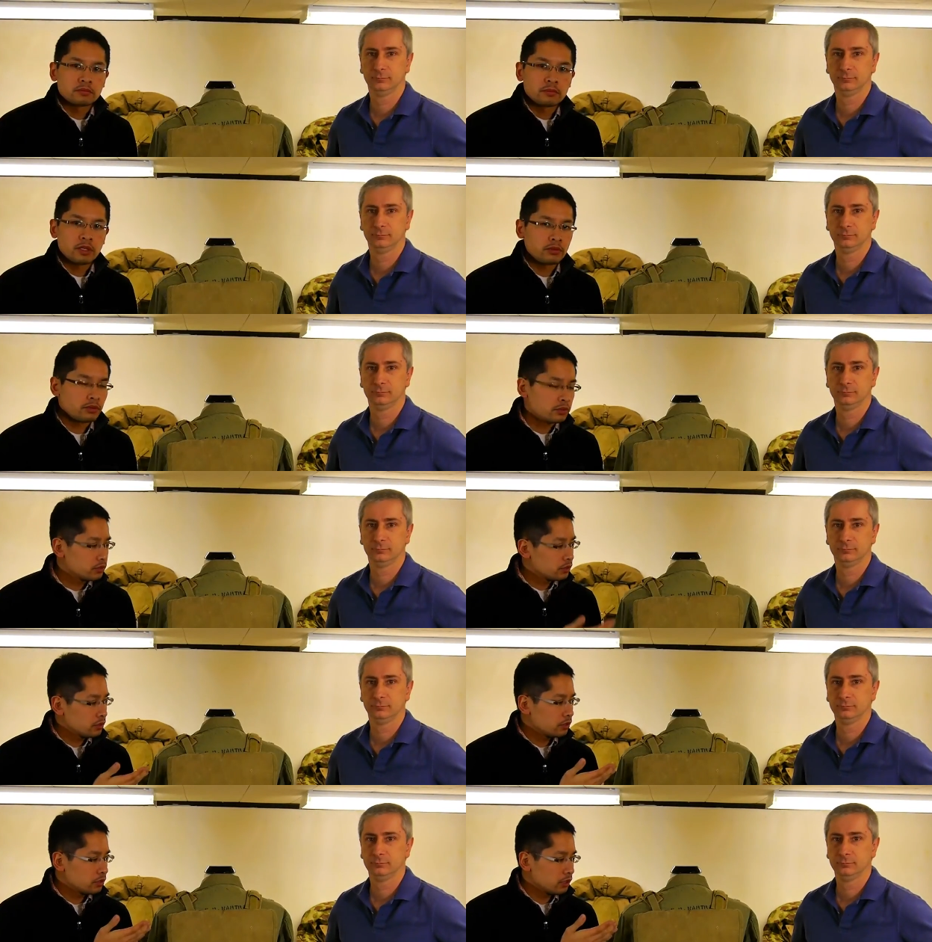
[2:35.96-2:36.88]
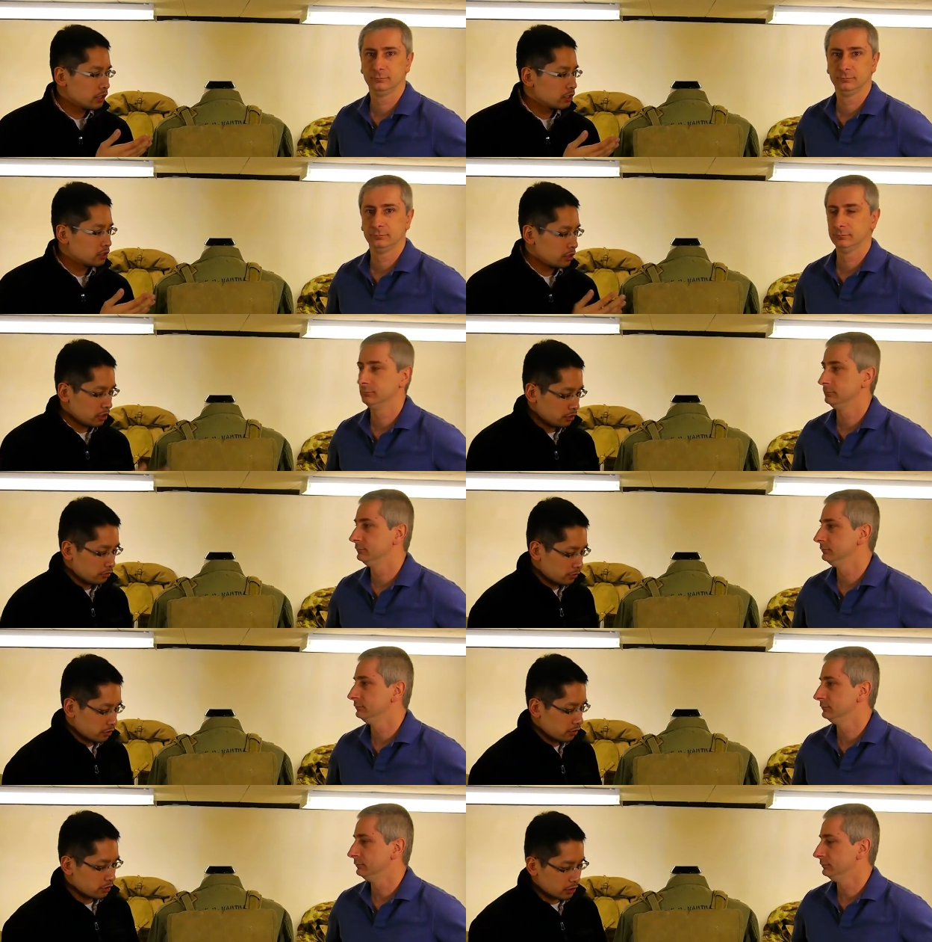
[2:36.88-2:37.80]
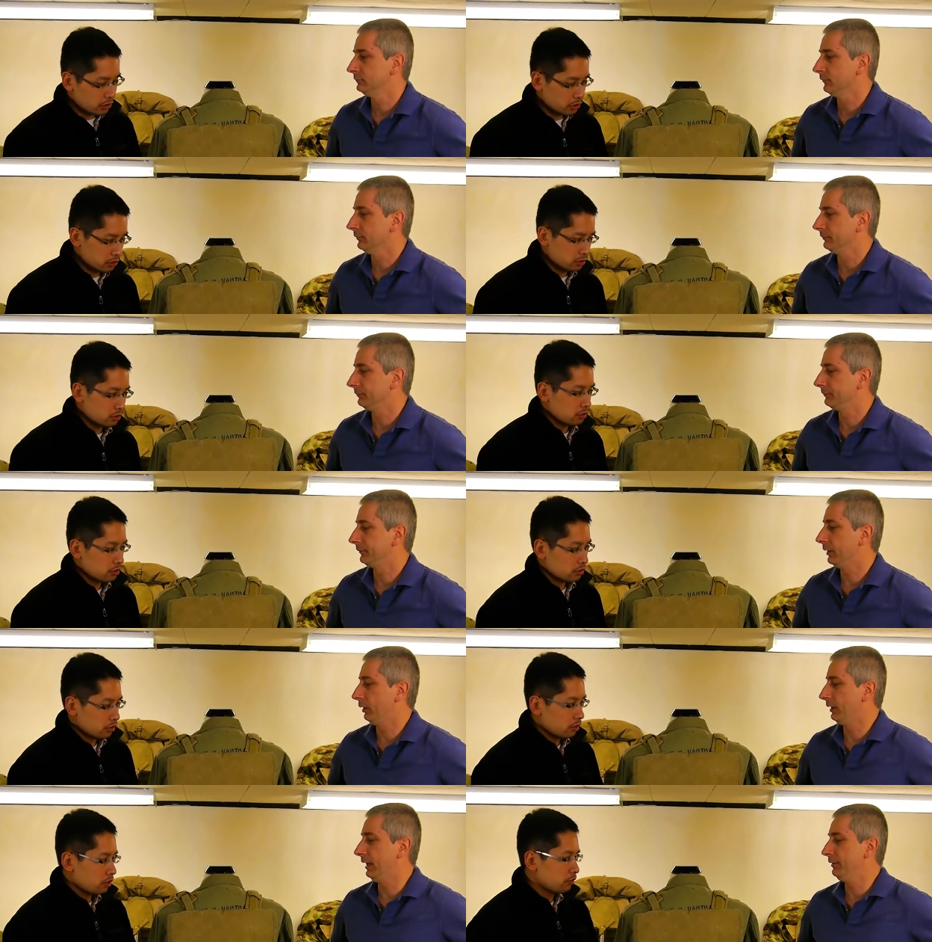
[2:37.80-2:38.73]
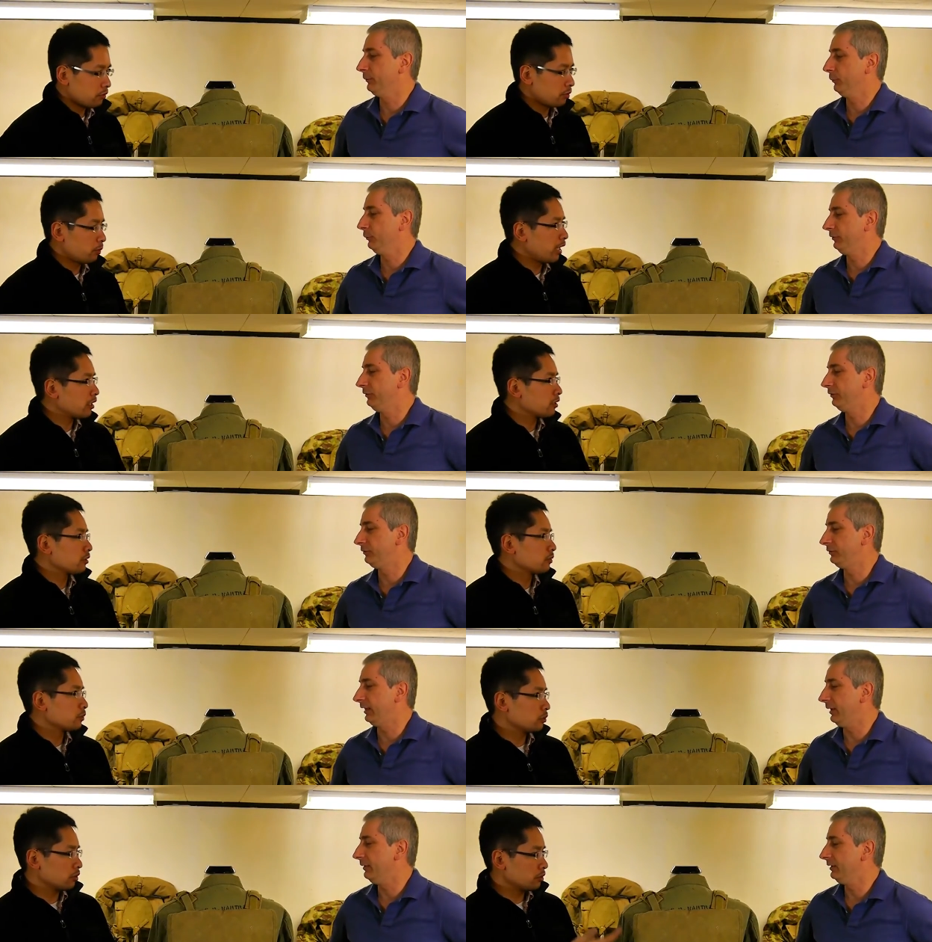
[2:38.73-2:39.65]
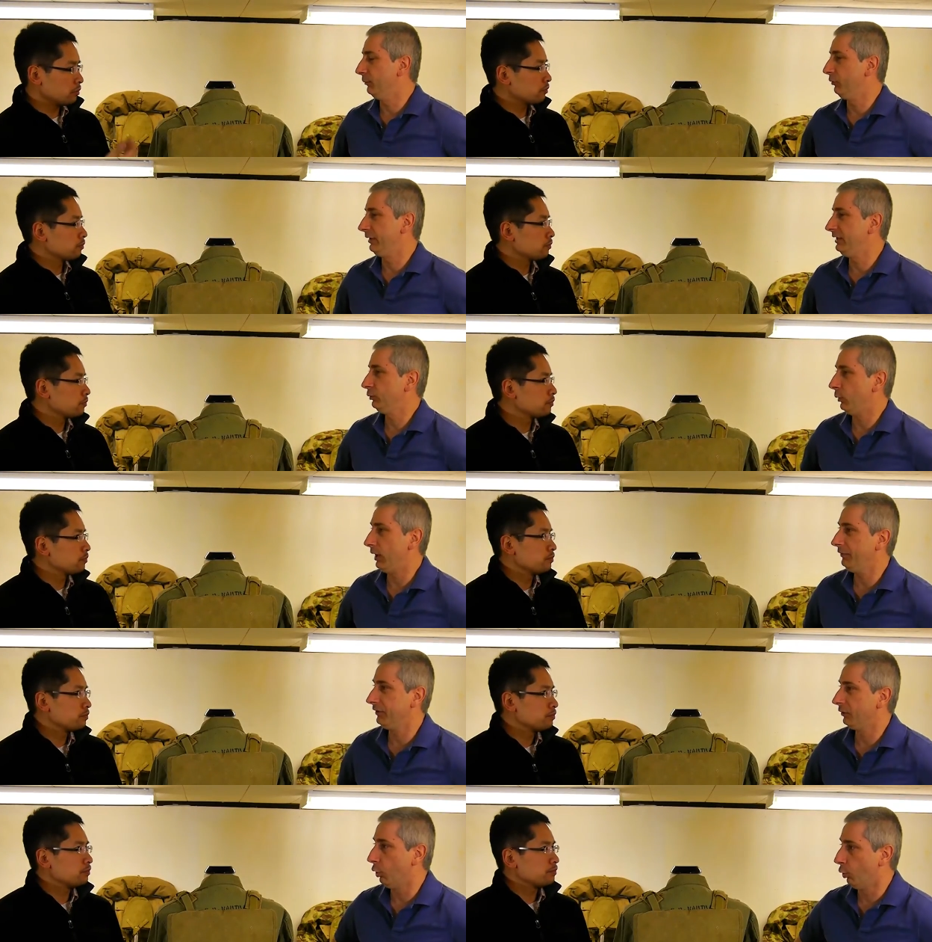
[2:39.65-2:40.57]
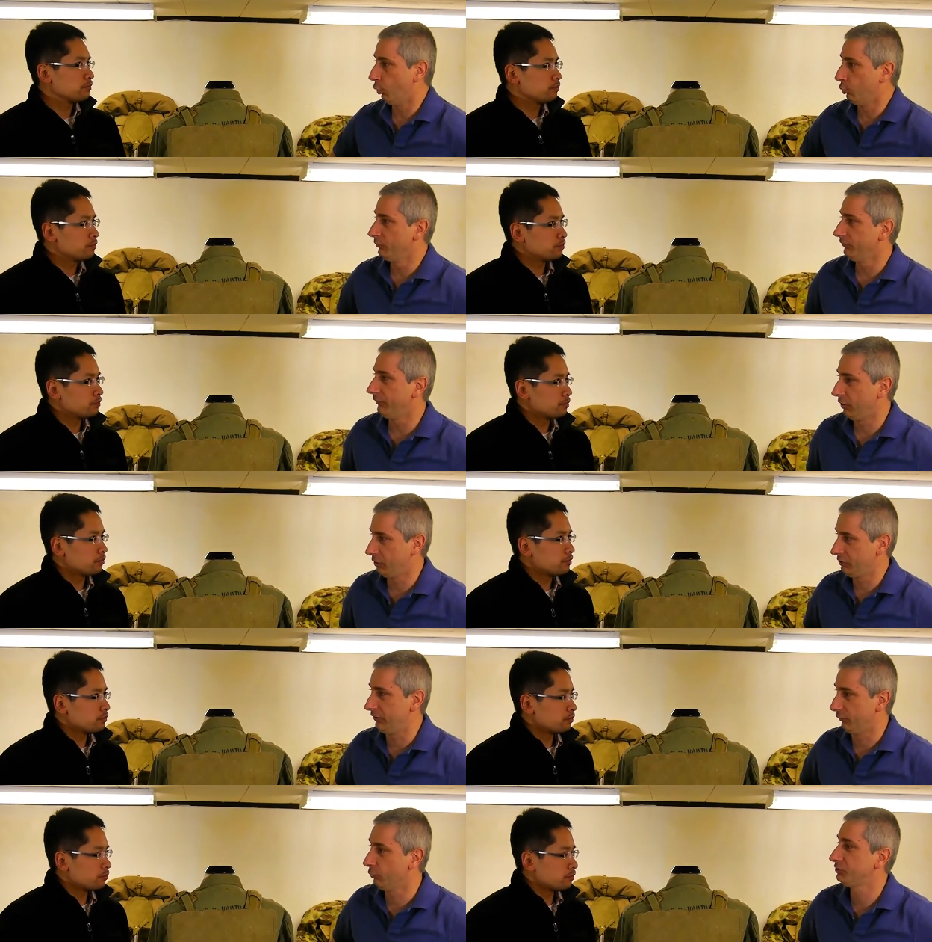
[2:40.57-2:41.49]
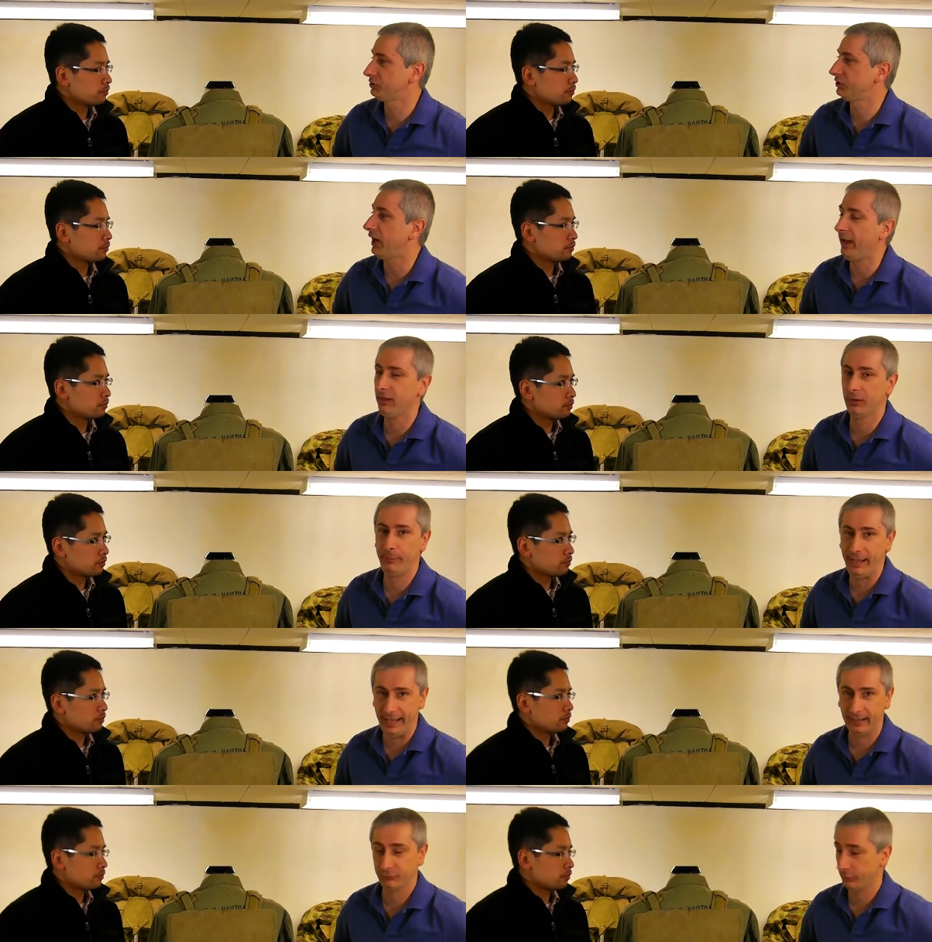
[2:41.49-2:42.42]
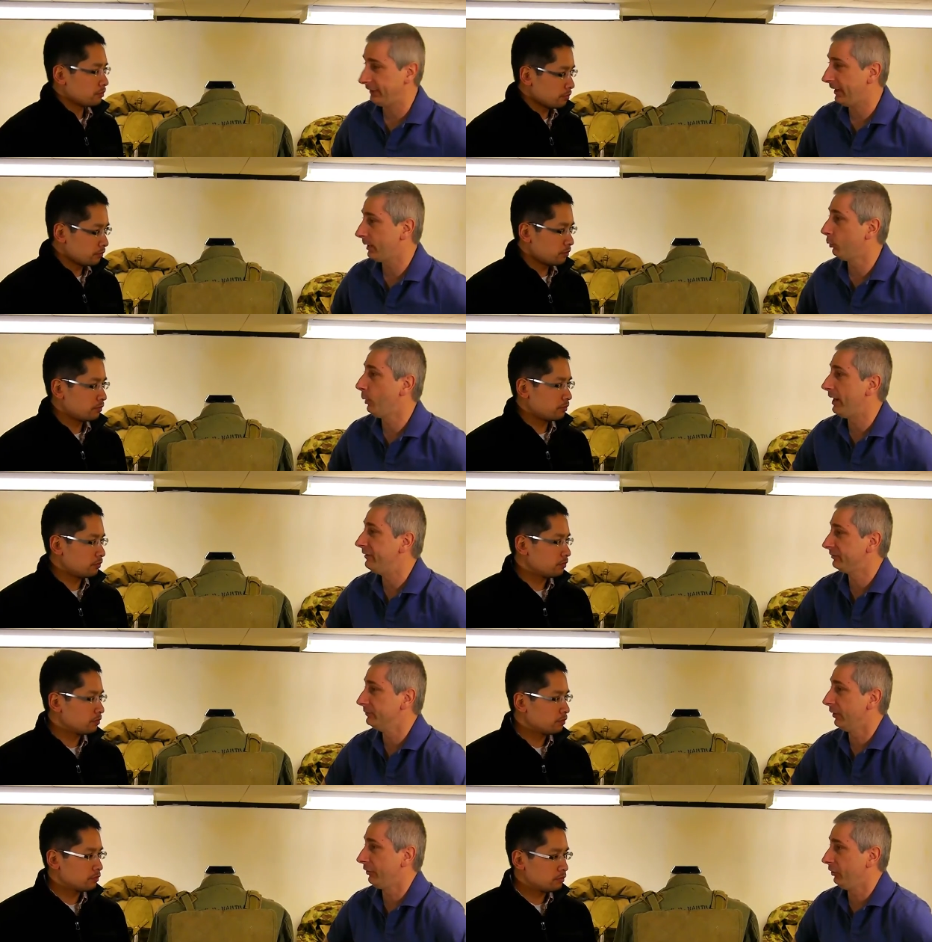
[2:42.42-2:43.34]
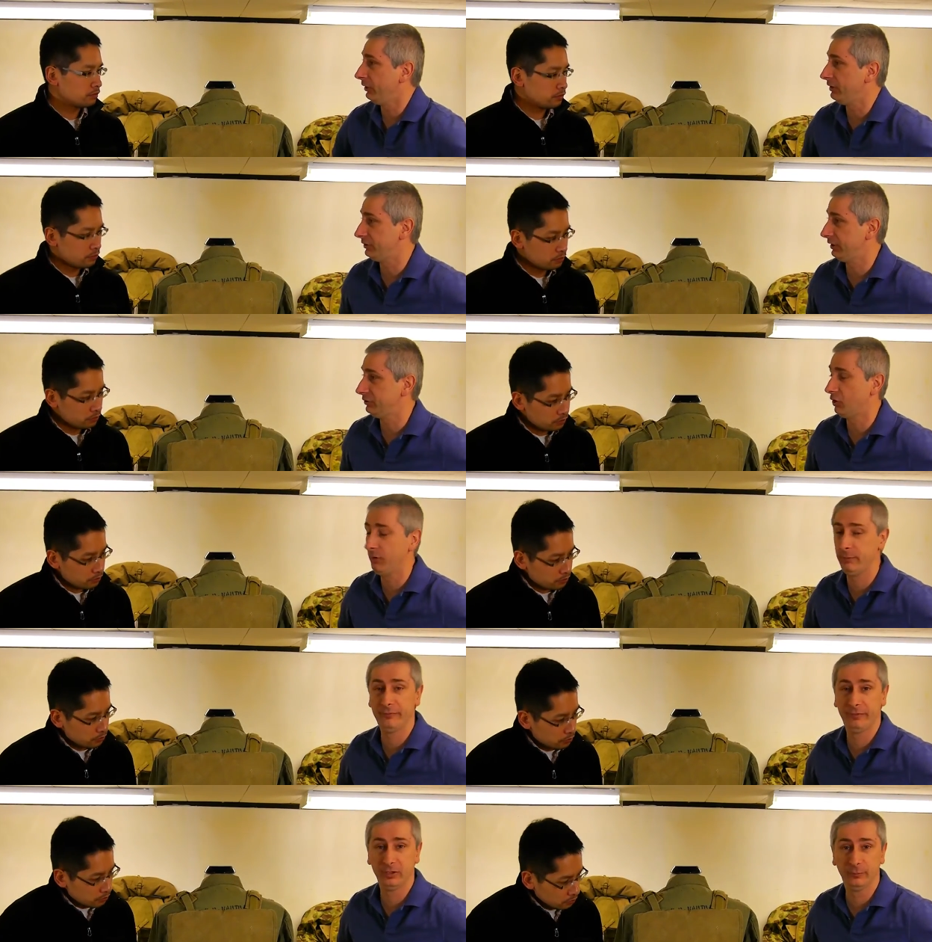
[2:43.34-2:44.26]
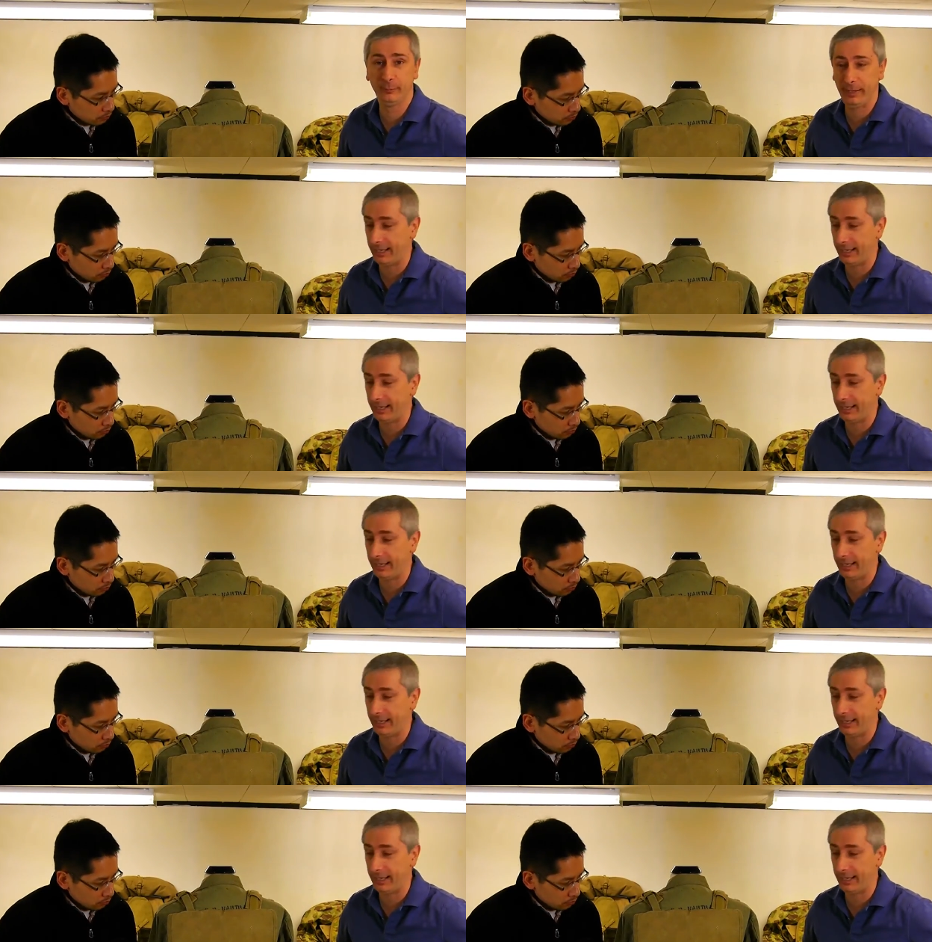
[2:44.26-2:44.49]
Speaker 1: Now this is a second variation of
Speaker 2: the pack. The Marines wanted their own version, their own style of pack, so they got away from the 36 Army Field